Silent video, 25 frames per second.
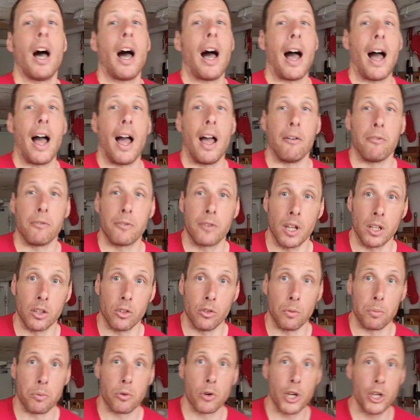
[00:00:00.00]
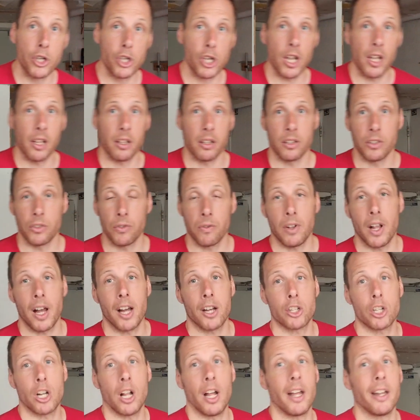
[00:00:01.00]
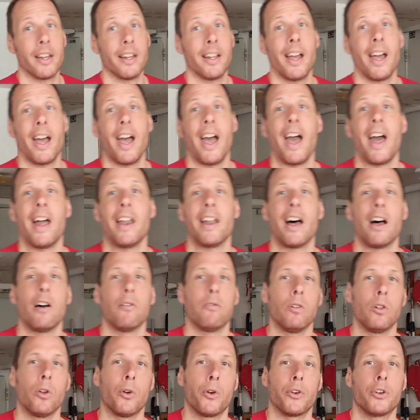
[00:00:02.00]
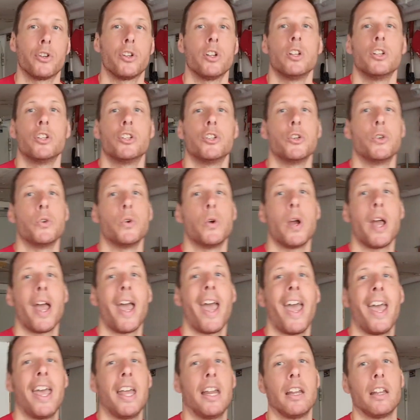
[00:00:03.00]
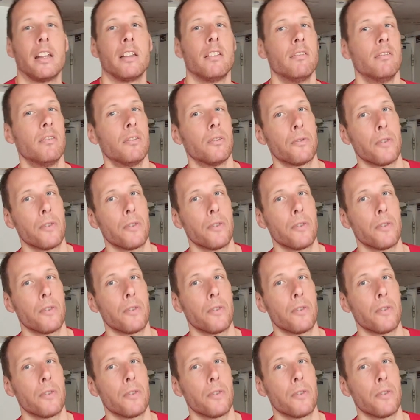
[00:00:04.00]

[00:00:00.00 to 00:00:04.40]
I've got to appreciate this flashlight and I've learned to hate it.